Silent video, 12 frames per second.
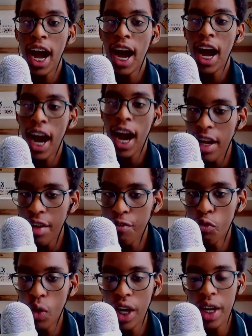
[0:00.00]
Hi
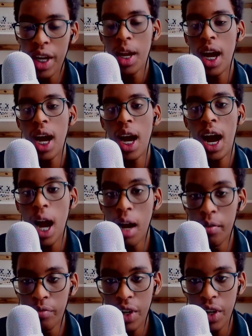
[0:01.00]
everyone, I'm
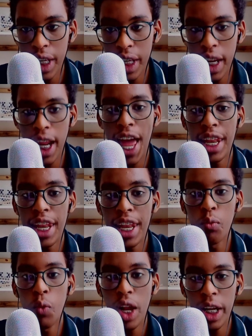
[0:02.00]
Fasil and
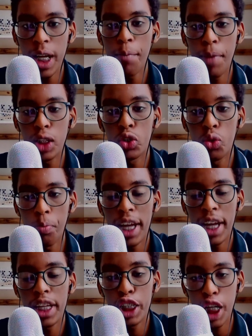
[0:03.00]
welcome back to my
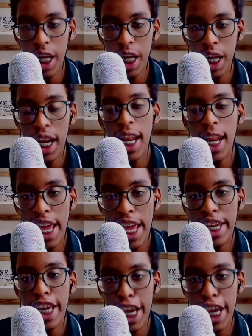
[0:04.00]
channel, Learning
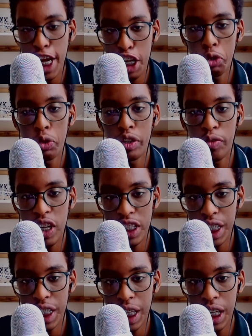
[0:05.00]
English with
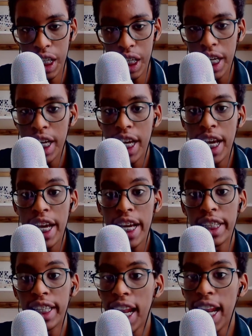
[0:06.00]
Fasil. In
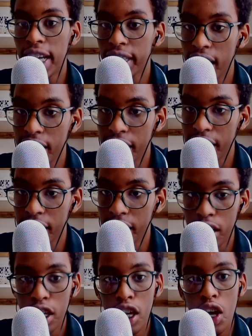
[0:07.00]
the last lessons,
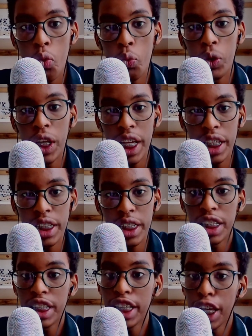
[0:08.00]
we learned
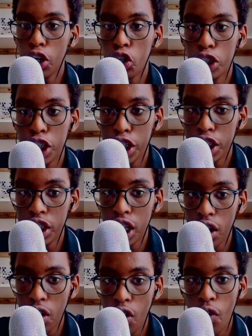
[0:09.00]
zero conditional
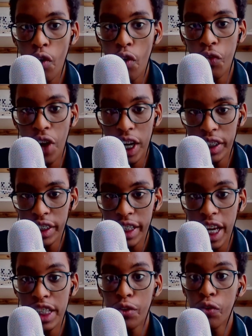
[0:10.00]
for facts
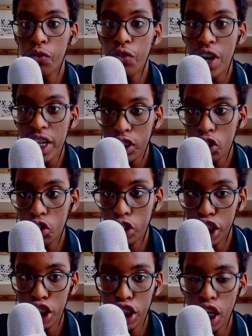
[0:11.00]
and the first
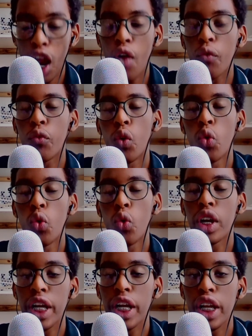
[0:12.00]
conditional for
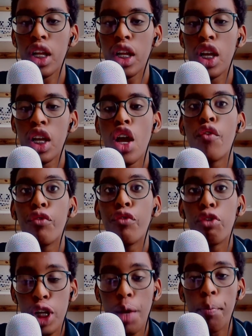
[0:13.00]
real
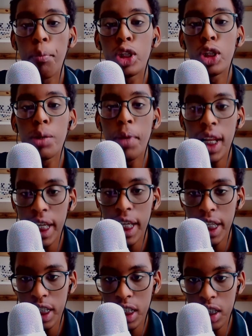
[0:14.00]
future possibilities.